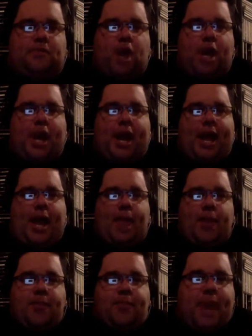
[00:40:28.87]
find out how
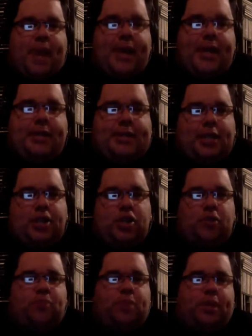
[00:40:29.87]
many bands that
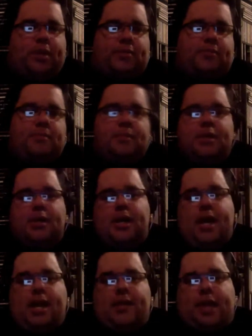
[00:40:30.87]
you pick
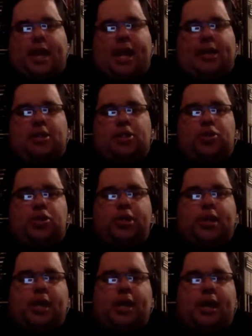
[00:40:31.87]
that actually
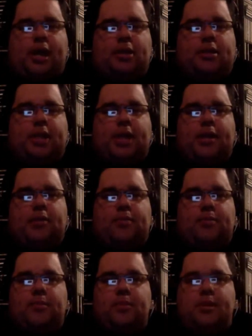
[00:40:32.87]
do get announced
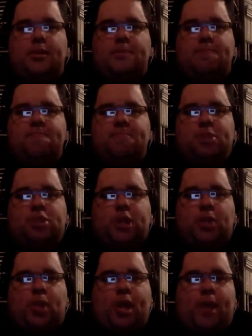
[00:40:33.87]
and
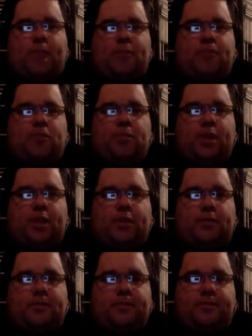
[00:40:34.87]
see what happens from there.